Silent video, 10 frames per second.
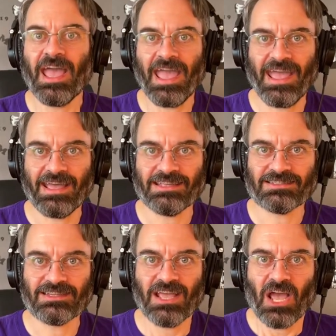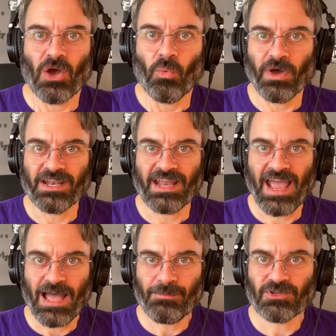And what had
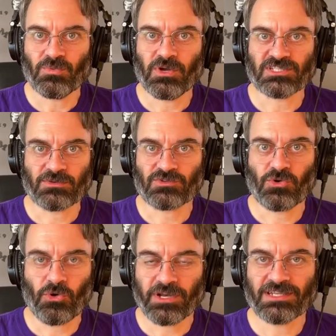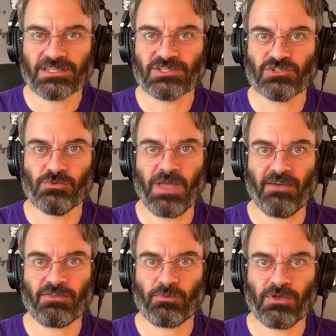happened was I was recording to the Zoom
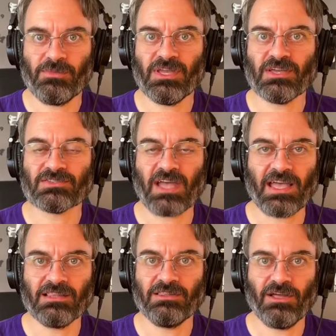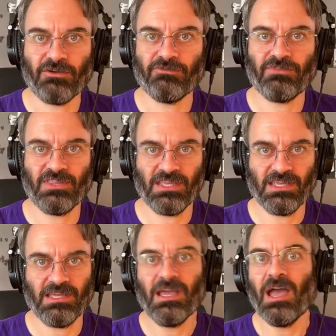F3 because I love
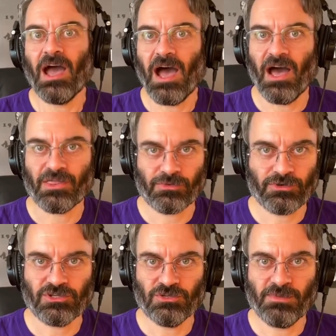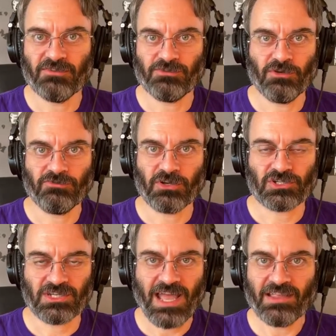the 32-bit float
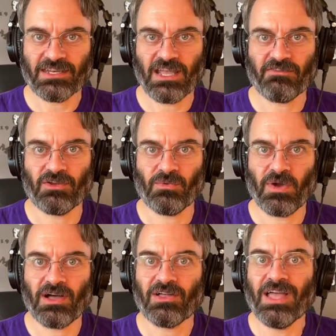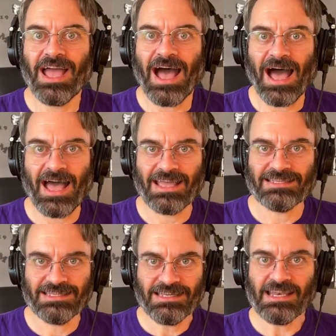functionality of it. Well, I
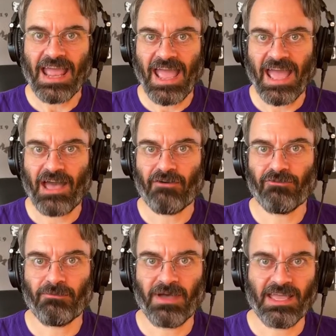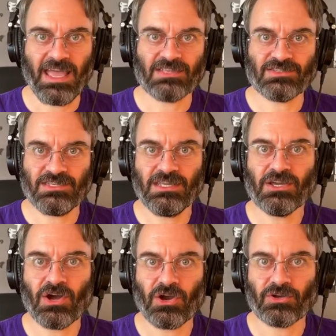didn't have my SD
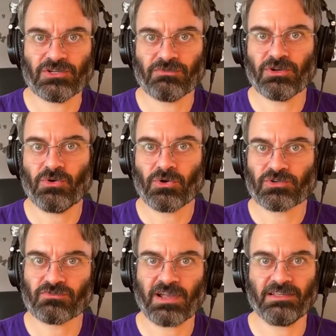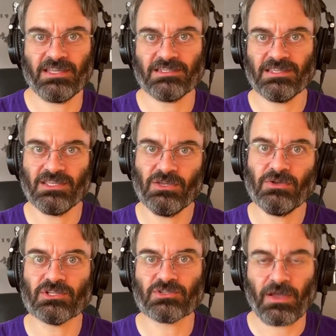card to record directly into the
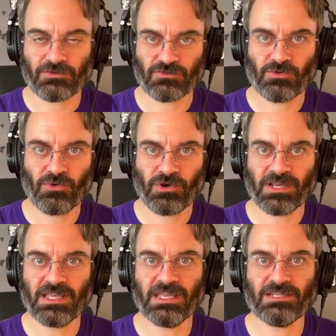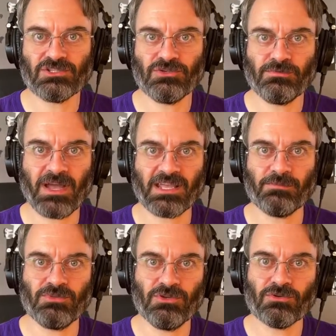unit, so I was recording into my
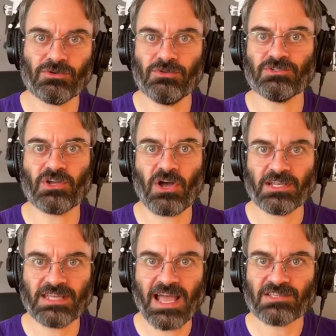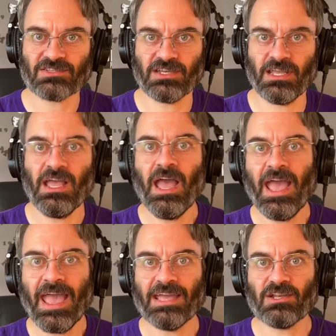computer using Audacity.
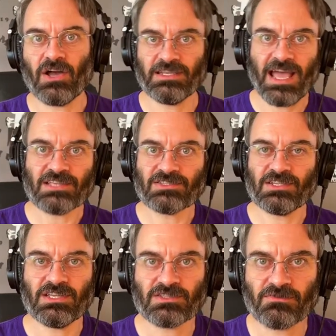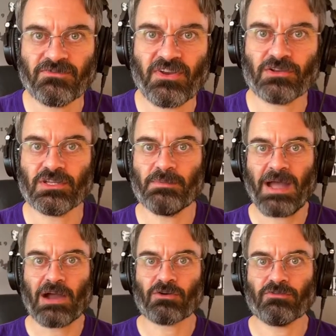And Audacity is a fairly
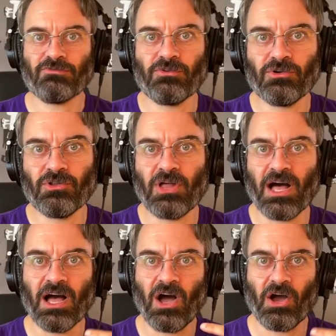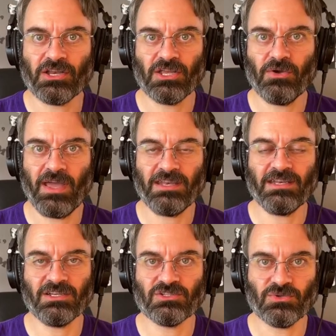powerful audio
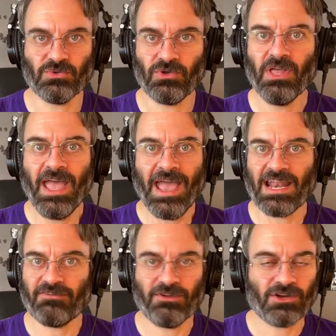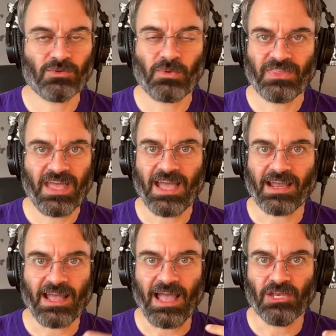editing tool, and I figured, what the
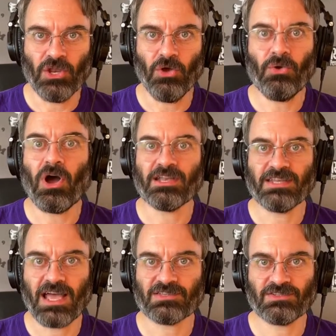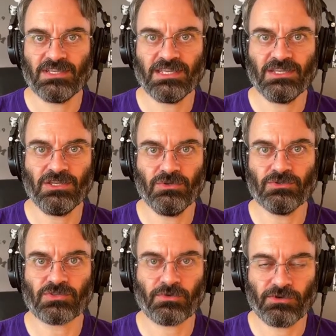heck? I know Audacity can
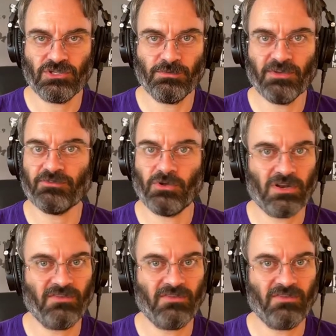use 32-bit float.